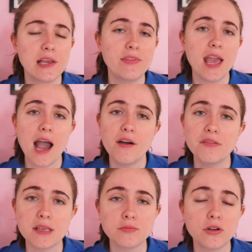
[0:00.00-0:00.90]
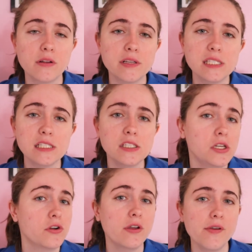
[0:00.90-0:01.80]
If they have some sort of
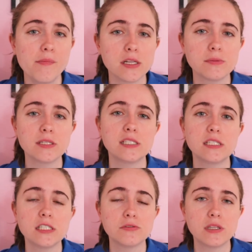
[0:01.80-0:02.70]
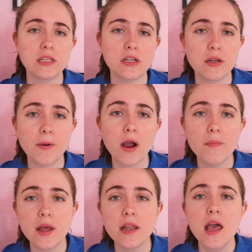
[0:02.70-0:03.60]
assistant or even multiple assistants within their
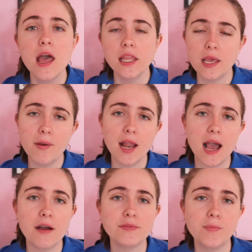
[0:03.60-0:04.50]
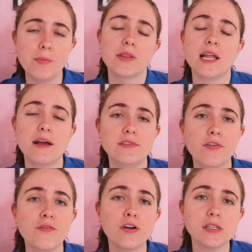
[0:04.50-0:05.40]
department, they might have people that have
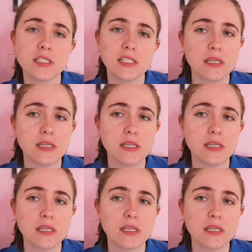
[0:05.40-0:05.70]
different focuses.